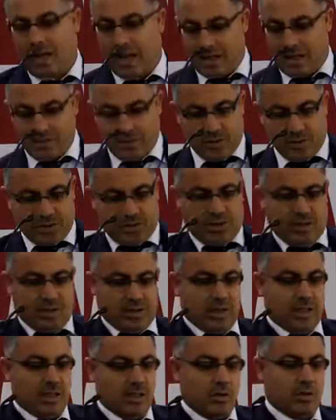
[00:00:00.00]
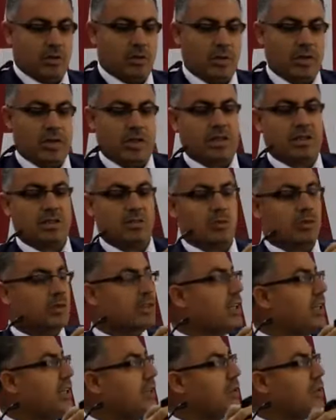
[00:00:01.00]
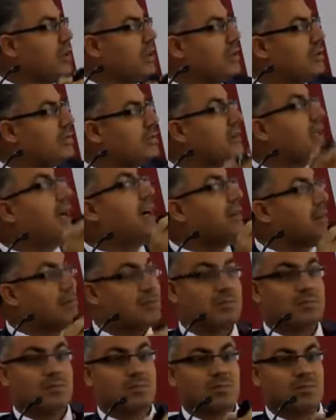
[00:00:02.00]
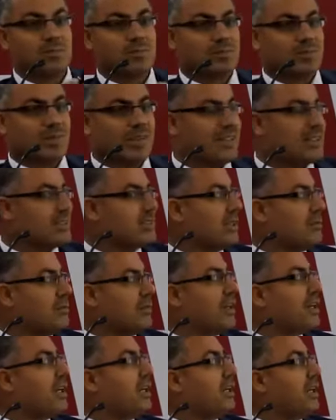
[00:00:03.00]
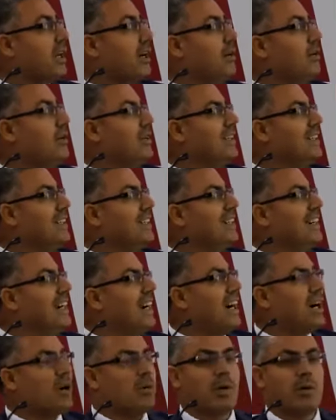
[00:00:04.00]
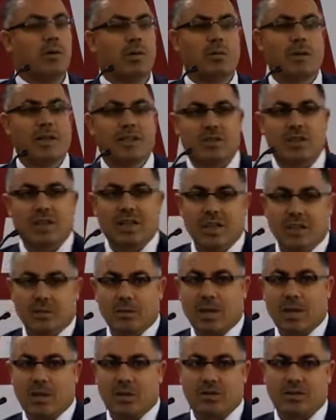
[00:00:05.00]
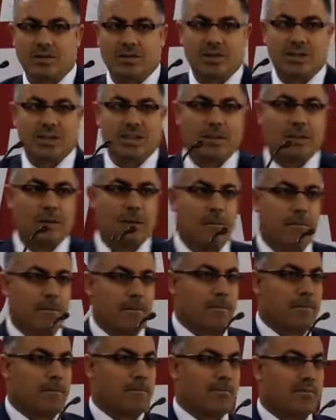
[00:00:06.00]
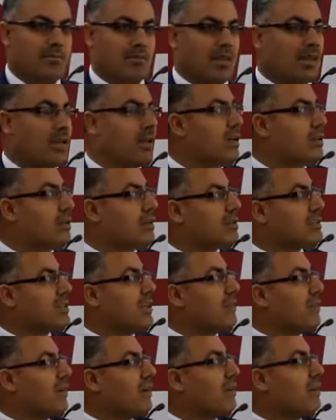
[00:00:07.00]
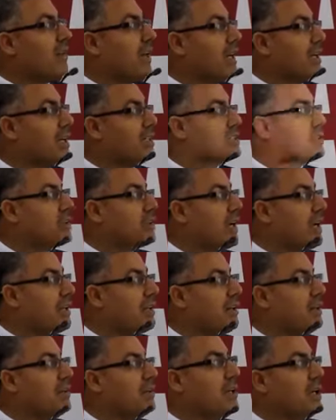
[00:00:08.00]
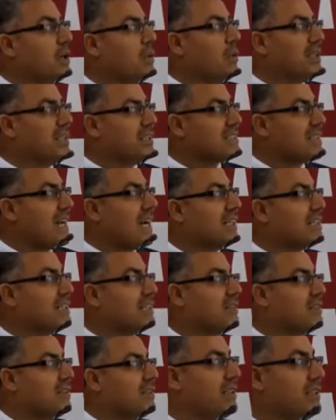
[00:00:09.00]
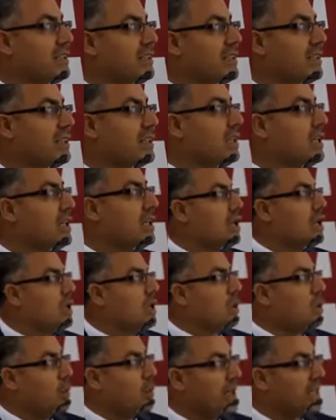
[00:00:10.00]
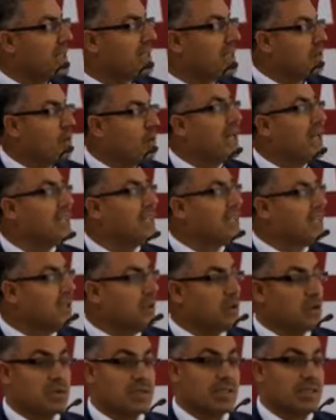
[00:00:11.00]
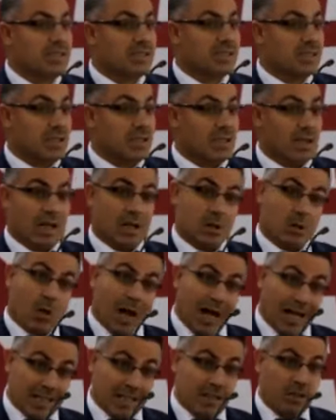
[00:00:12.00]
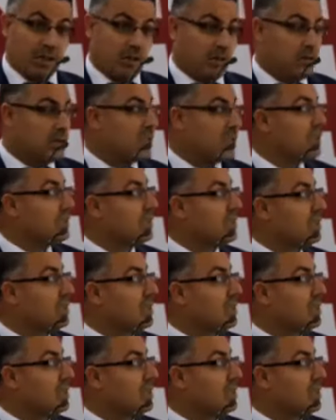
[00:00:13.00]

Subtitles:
Unfortunately, I don't know whether it's working or not. Yeah, I'm lucky now. We will be talking about several things together. What is active learning? When to use it and why to use it,